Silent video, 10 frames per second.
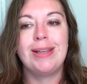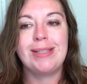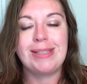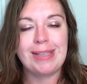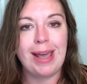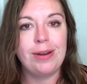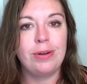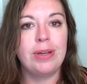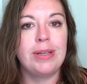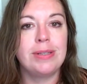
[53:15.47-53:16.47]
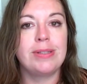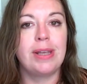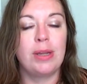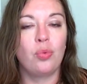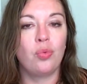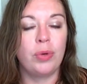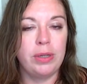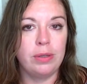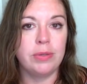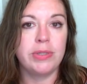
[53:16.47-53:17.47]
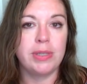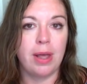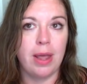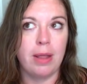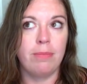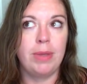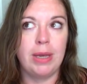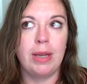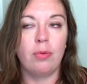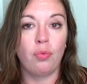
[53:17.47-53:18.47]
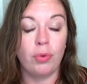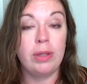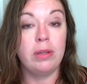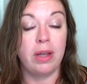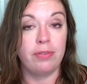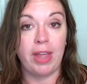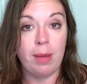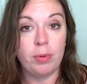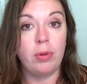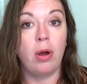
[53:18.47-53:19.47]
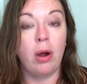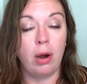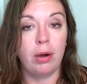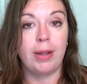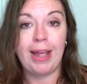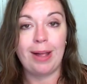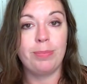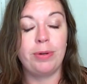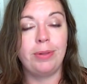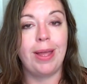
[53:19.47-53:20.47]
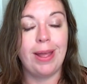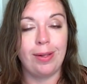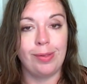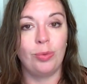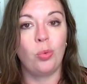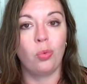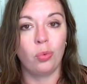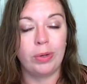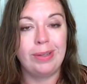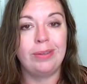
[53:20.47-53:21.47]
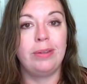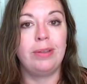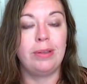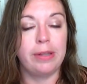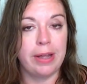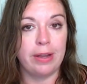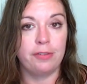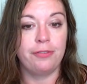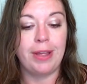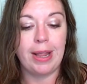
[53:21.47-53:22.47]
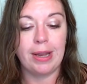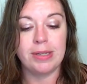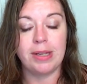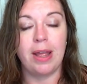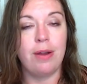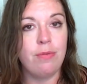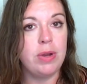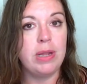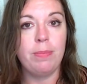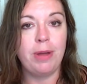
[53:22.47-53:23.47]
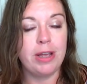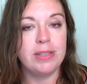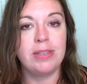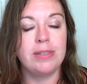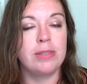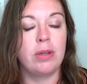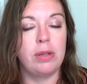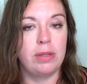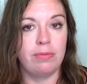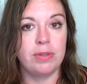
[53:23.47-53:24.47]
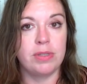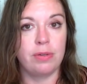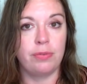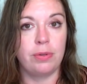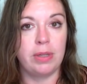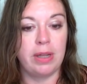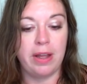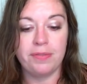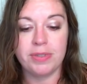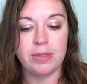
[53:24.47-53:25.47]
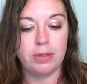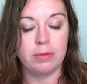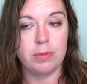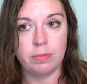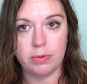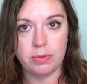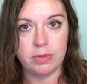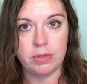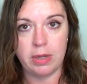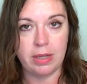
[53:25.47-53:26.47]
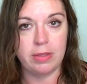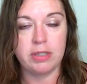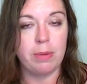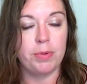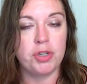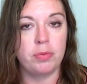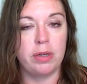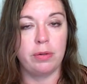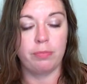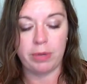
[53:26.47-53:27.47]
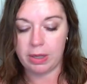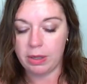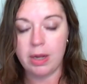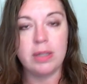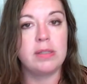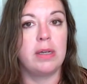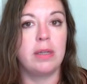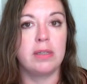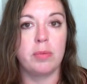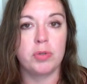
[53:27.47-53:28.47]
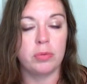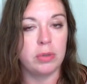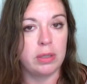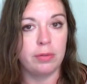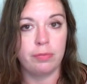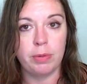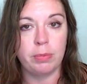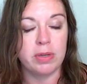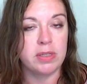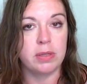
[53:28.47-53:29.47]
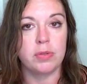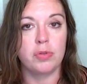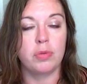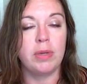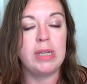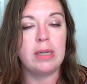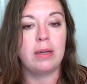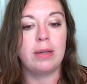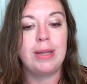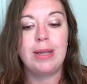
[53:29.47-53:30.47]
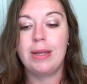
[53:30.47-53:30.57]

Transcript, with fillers: Saturn is a real sign, meaning real life, capital R, capital L, real life. And every Pisces is going to live this differently. I've, you know, taking the temperature read of my clients, taking the temperature read of people I see on social media,